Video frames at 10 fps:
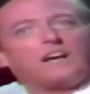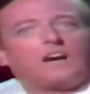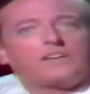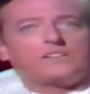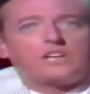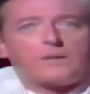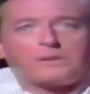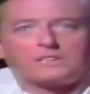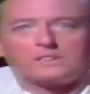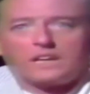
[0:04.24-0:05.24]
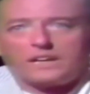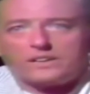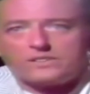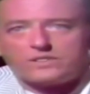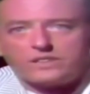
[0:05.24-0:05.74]
The topic tonight
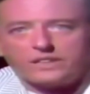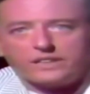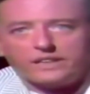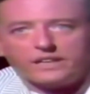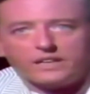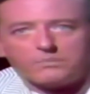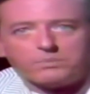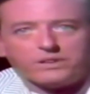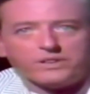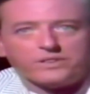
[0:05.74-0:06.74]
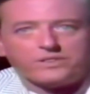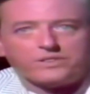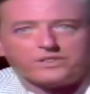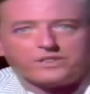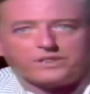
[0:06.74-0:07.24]
is the hippies,
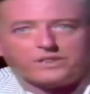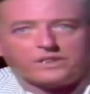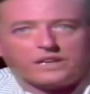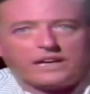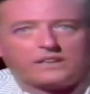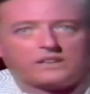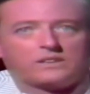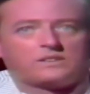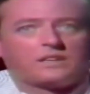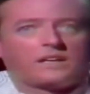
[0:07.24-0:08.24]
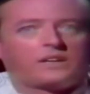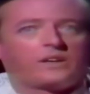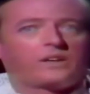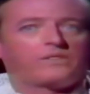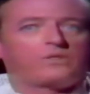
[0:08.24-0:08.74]
an
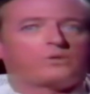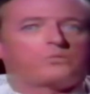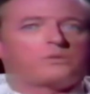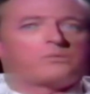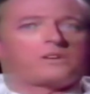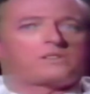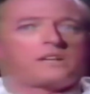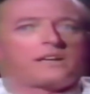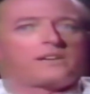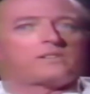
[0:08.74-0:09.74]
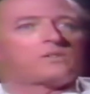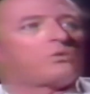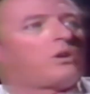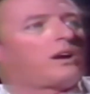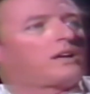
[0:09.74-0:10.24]
understanding of whom we must, I guess,
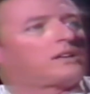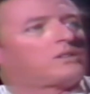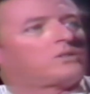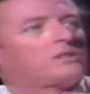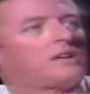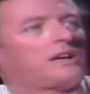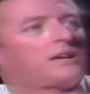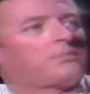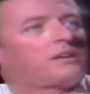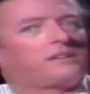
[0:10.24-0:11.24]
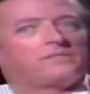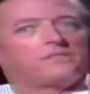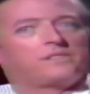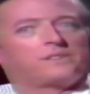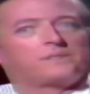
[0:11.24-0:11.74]
acquire or die
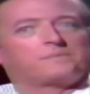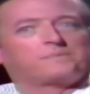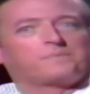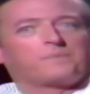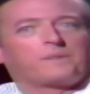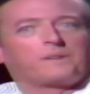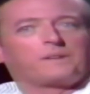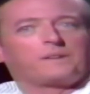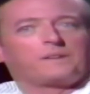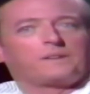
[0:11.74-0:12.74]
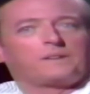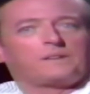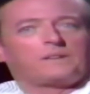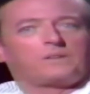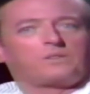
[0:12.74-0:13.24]
painfully.
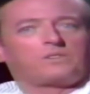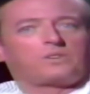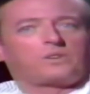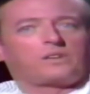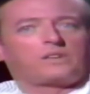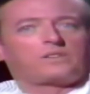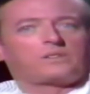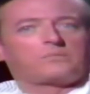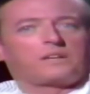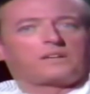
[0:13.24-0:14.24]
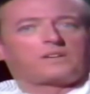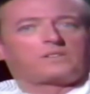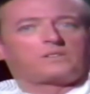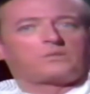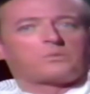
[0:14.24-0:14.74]
We certainly should make
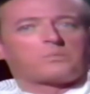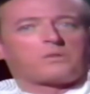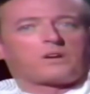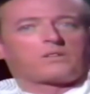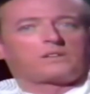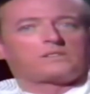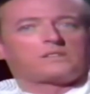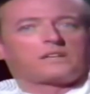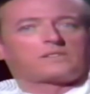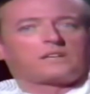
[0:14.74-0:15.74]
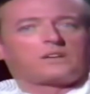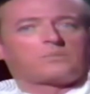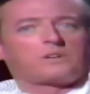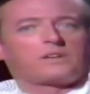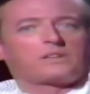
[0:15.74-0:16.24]
considerable progress in the next hour
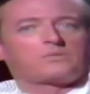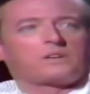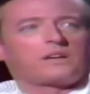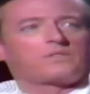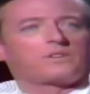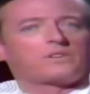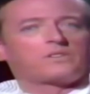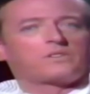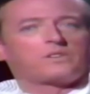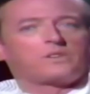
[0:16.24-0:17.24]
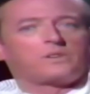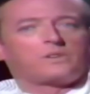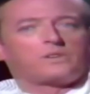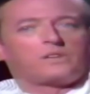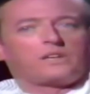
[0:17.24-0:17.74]
because we have with us
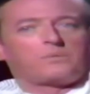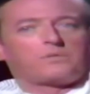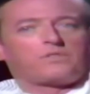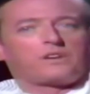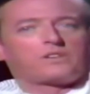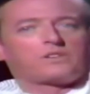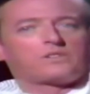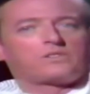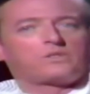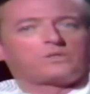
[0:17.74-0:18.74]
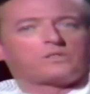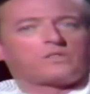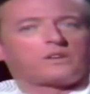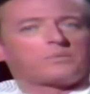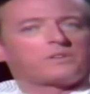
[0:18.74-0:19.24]
a professional student of
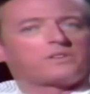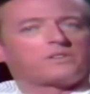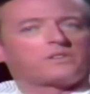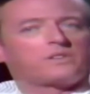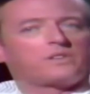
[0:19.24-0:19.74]
the hippies,